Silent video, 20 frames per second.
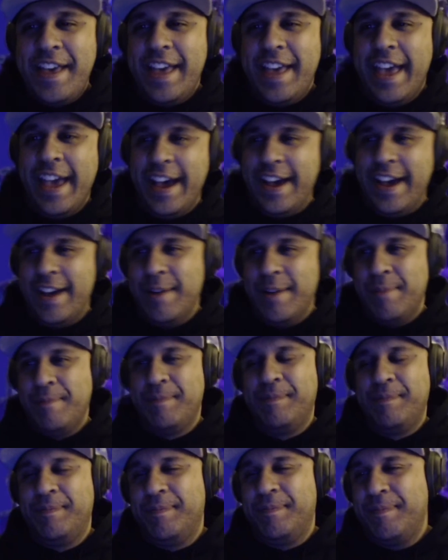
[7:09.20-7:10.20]

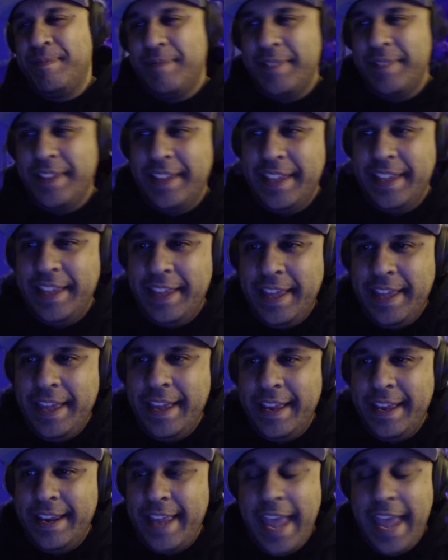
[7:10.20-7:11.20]
and
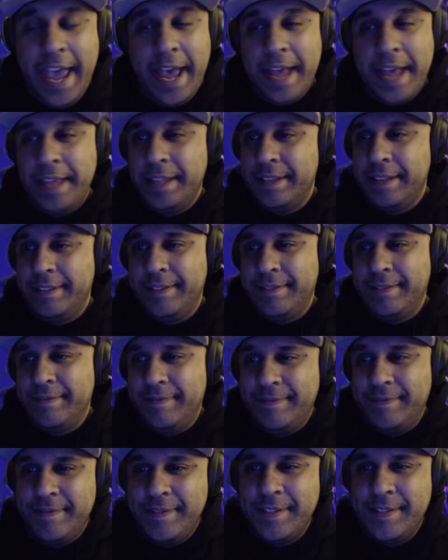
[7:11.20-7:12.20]
yeah,
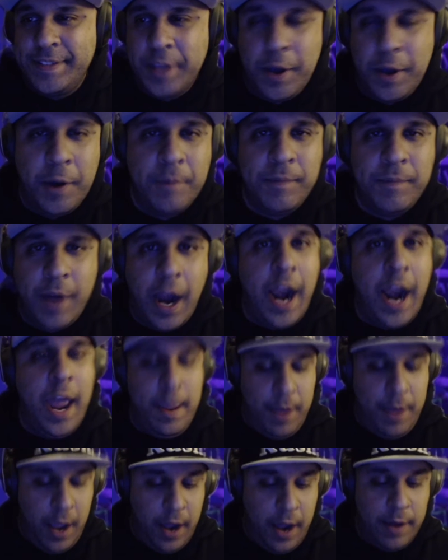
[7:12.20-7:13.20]
so, all
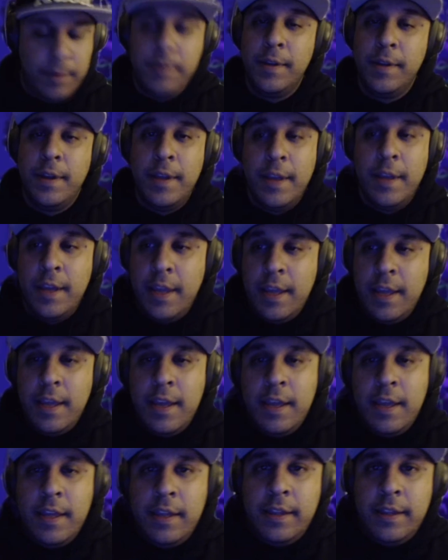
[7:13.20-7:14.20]
right, y'all,
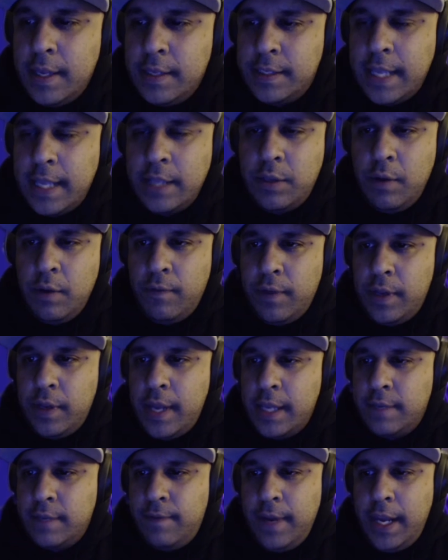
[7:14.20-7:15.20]
stay tuned for the
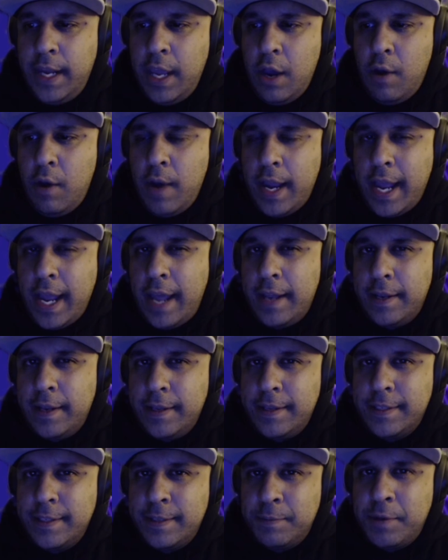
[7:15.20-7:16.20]
next video. I got
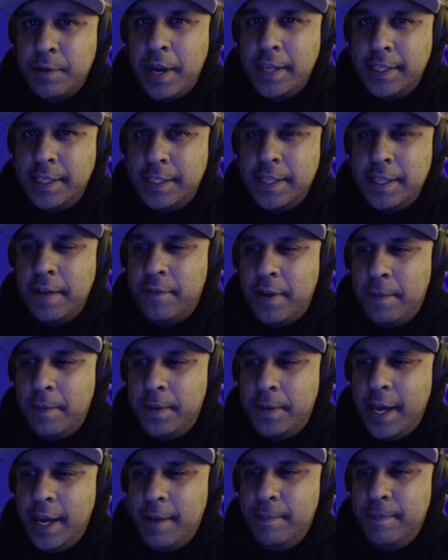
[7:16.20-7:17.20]
some crazy stuff
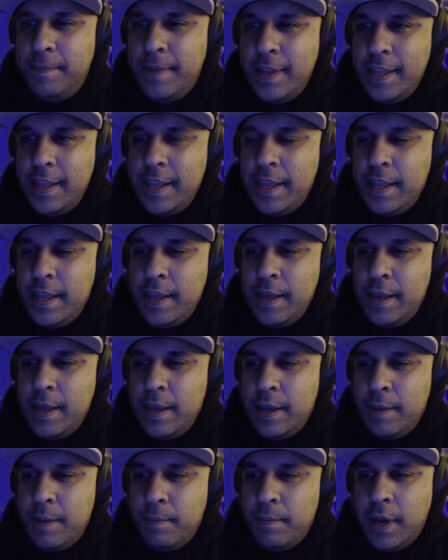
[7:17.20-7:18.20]
coming up,
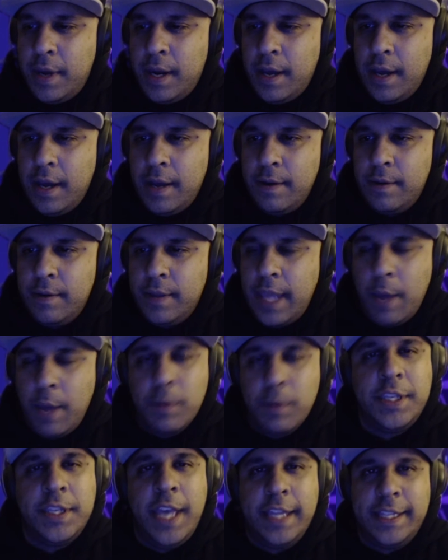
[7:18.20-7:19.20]
but yeah,
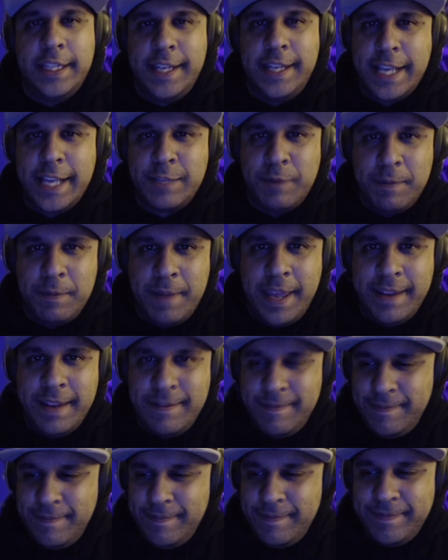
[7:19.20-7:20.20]
we'll see you at the next one, man.
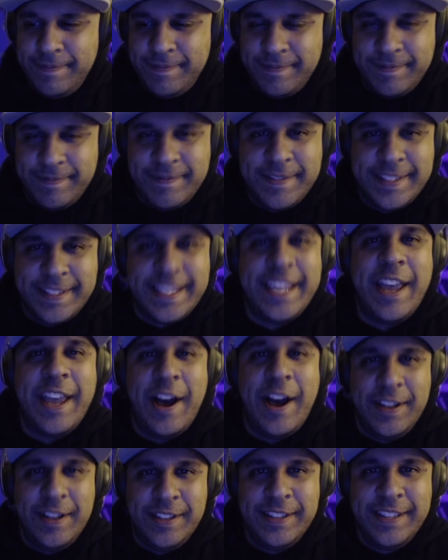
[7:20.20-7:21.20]
See
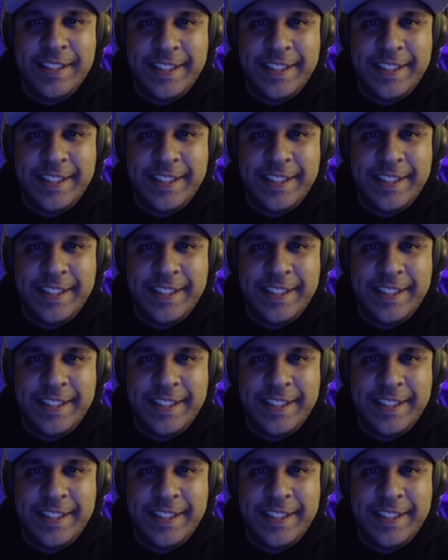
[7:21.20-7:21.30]
y'all.